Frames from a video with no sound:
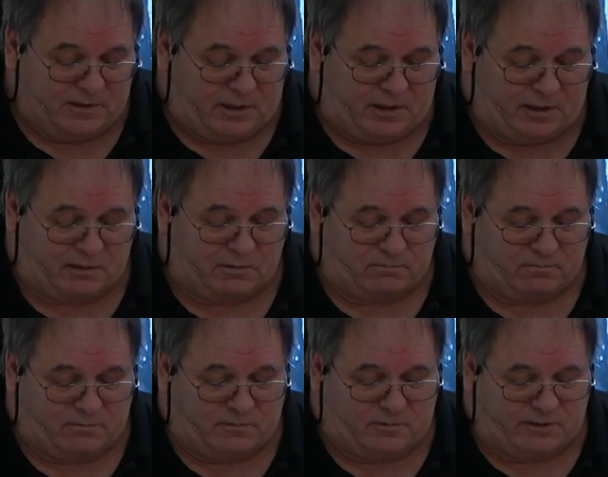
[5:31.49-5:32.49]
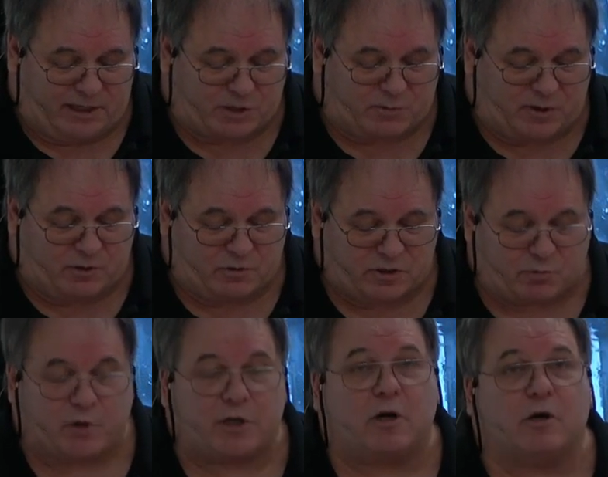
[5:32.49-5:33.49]
And that's because
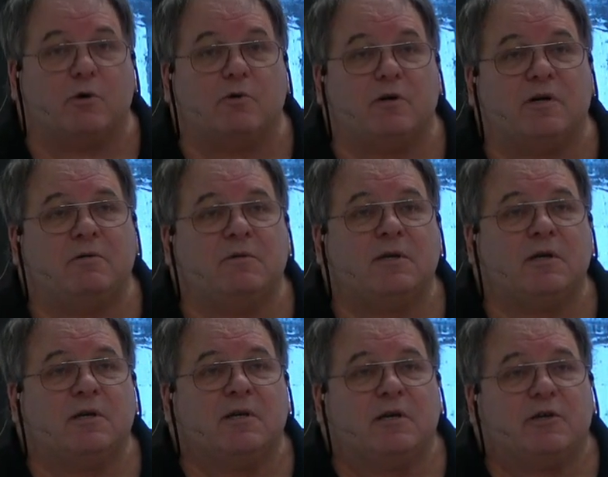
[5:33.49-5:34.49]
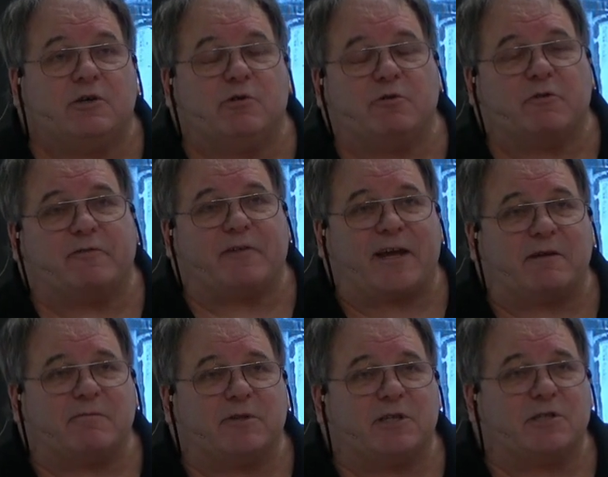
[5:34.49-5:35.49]
we owe you, the
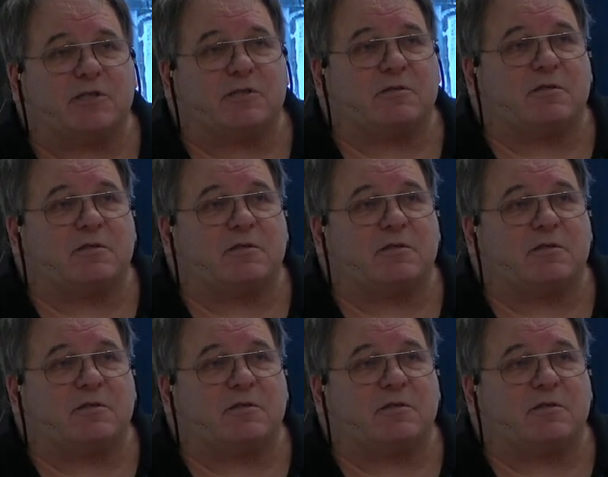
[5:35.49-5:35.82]
families,